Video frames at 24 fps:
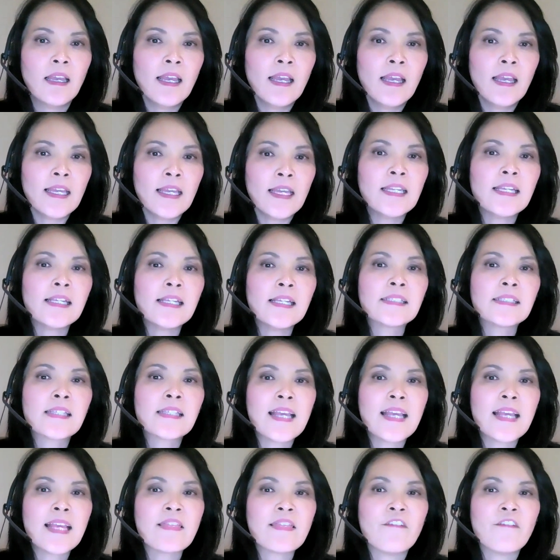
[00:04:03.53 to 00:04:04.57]
It is
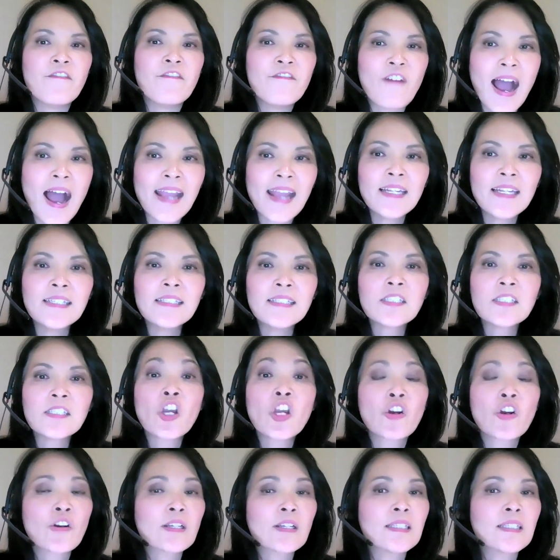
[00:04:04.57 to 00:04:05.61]
in the violence
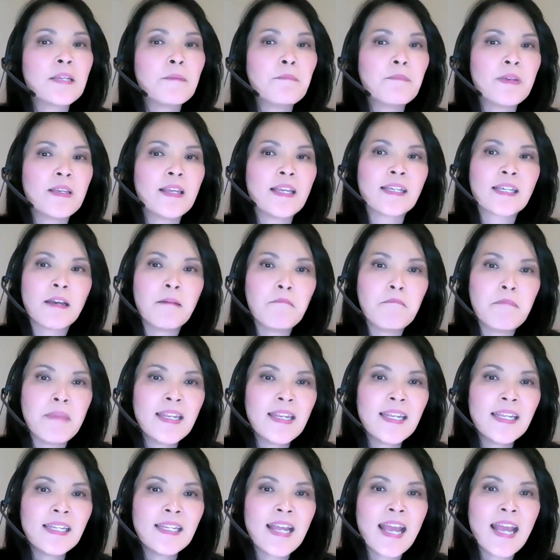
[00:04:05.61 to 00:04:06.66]
currently being
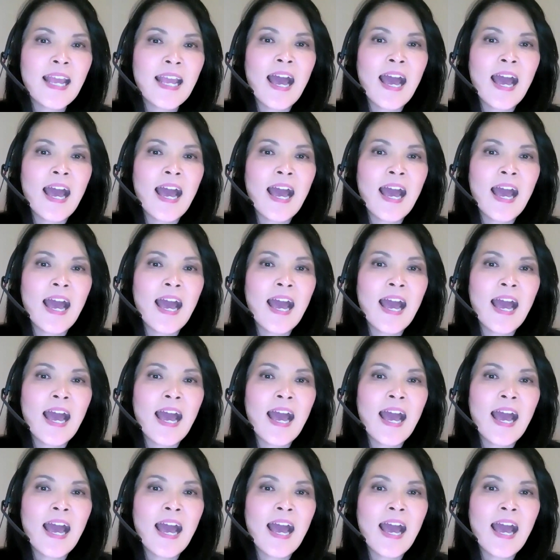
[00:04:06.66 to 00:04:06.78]
committed